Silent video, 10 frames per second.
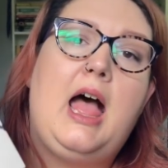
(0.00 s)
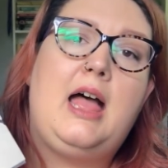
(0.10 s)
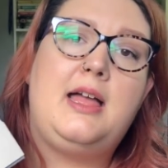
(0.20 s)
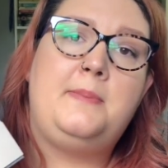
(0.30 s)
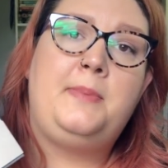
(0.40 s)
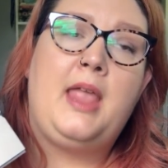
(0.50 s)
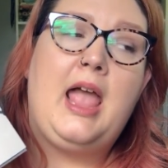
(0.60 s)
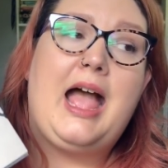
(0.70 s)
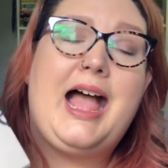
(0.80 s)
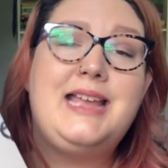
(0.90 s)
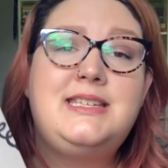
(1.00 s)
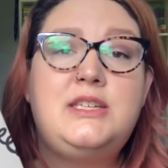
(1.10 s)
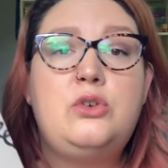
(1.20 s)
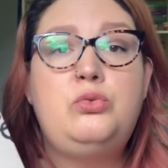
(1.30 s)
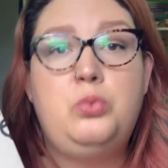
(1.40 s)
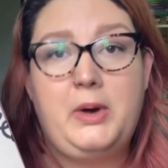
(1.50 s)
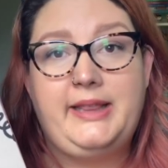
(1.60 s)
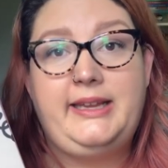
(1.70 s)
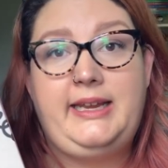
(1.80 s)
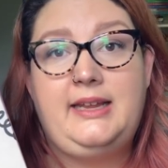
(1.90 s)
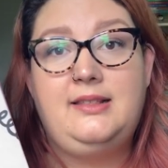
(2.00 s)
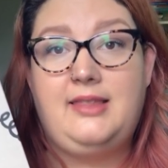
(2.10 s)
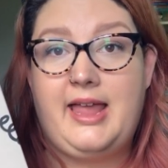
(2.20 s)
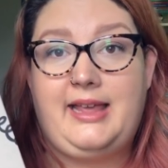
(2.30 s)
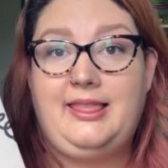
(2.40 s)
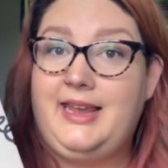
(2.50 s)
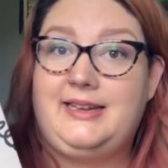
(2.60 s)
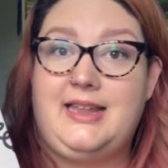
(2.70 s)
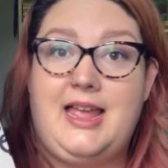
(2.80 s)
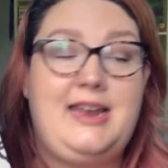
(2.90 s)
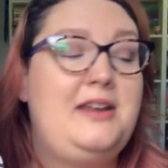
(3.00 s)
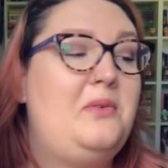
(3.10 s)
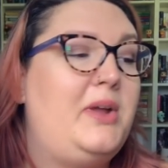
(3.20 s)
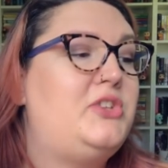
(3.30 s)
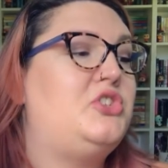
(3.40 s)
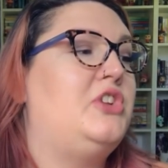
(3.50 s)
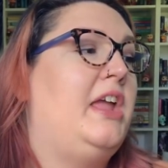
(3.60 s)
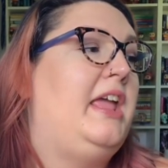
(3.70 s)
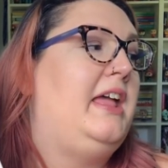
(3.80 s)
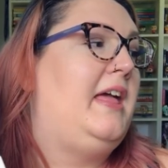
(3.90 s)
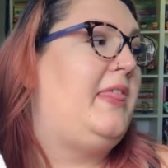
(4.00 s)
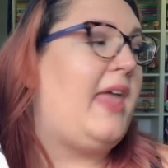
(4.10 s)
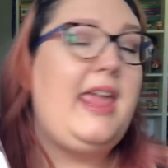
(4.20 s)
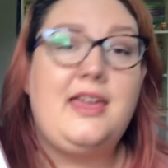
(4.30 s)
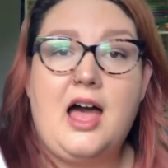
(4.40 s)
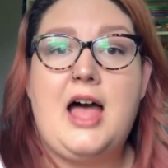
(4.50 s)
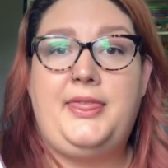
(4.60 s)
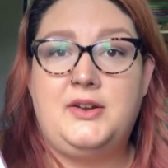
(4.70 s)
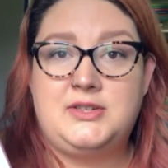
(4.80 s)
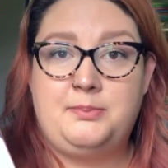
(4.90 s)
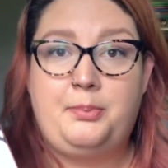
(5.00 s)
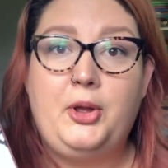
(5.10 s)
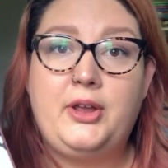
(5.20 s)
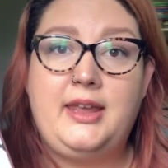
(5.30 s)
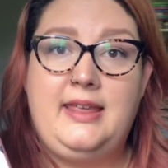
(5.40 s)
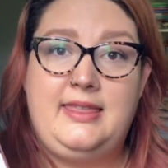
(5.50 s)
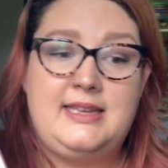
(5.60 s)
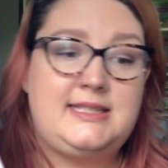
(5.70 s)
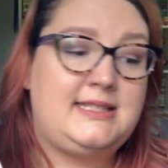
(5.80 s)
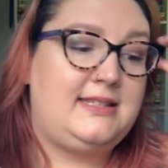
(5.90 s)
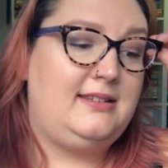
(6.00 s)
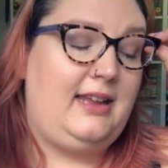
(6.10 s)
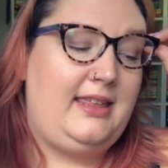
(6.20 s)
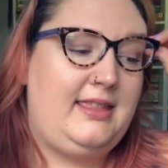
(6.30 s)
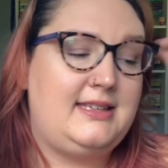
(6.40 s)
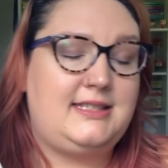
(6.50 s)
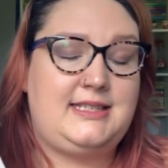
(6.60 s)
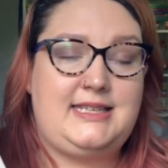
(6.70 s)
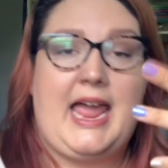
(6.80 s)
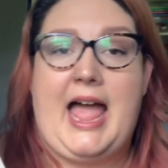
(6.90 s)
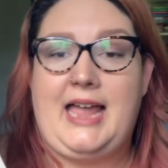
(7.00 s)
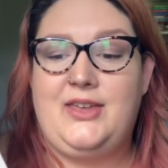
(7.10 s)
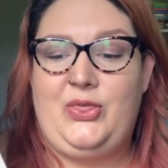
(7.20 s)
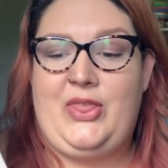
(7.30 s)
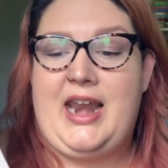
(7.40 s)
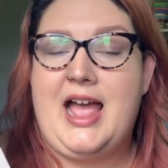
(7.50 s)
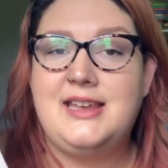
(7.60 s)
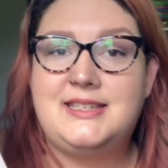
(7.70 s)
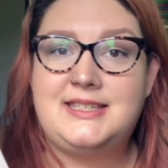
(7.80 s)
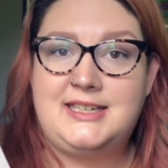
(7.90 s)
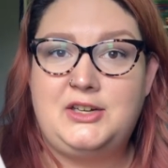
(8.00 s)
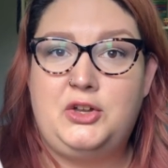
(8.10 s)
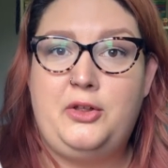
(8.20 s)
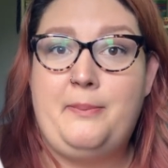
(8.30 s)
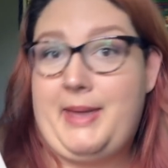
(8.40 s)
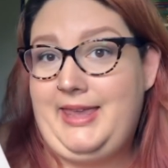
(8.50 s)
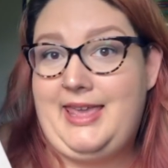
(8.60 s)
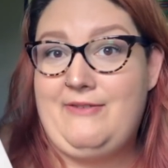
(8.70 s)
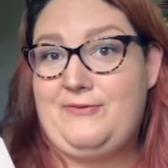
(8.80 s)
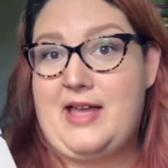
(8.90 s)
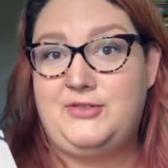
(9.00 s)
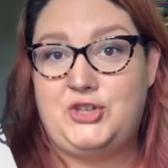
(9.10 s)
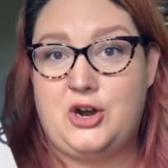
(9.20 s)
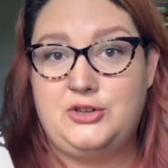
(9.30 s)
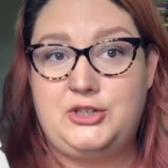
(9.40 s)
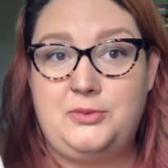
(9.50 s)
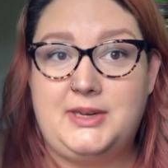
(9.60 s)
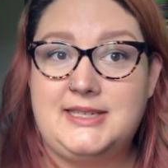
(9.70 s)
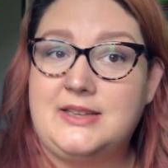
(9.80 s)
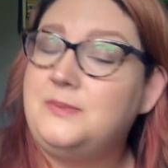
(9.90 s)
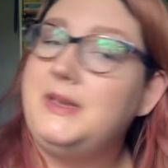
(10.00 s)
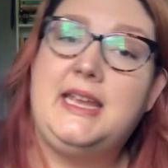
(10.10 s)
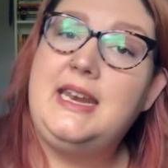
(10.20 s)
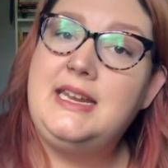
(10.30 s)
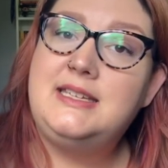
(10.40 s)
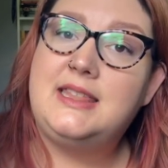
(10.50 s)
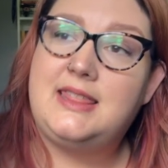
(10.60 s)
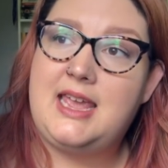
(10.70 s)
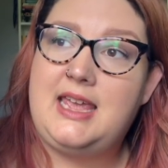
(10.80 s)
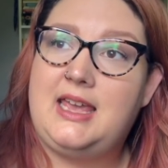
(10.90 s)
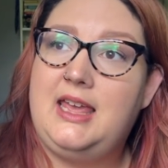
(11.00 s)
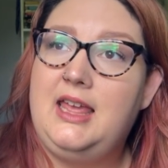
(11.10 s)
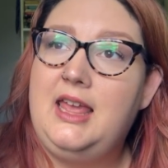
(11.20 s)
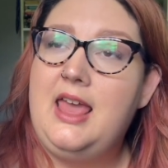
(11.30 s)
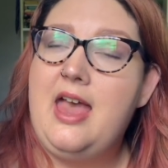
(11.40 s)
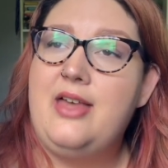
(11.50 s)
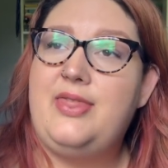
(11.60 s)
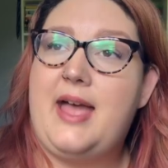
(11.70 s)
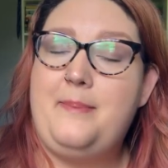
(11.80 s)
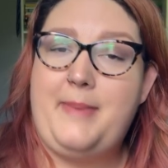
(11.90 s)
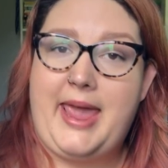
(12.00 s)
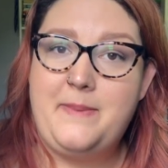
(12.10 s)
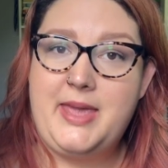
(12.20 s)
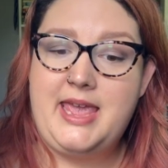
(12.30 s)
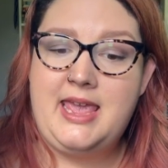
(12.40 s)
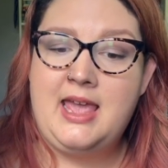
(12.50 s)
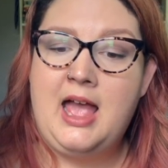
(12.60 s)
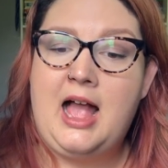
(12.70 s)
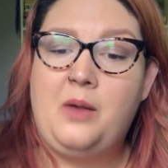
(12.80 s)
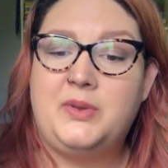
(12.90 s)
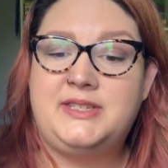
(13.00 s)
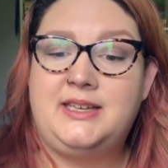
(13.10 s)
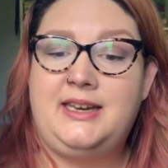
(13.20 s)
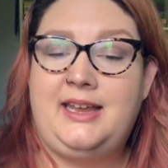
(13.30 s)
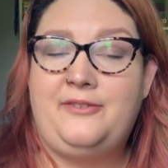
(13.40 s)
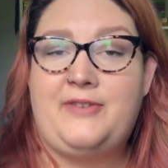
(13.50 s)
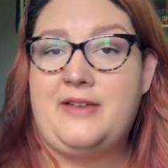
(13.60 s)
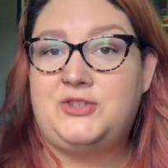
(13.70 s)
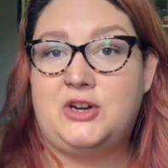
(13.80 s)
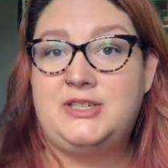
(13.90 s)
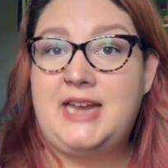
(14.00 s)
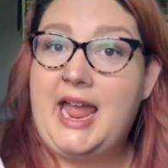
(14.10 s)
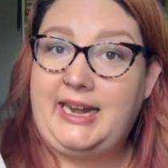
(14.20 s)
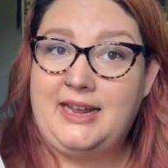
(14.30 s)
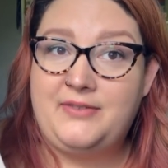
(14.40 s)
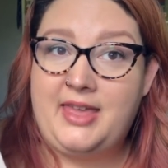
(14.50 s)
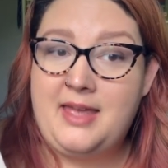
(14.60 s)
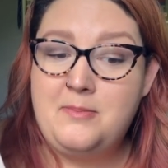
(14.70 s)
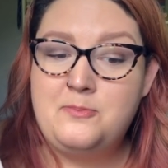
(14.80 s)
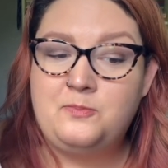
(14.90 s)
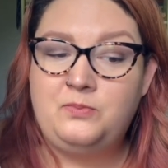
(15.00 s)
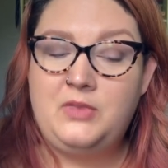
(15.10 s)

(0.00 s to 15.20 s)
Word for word: Um, I still really like Landline, which thank God there's a book in this in this stack that I still might give five stars to because I was beginning to think that maybe I wasn't going to give five stars to any of them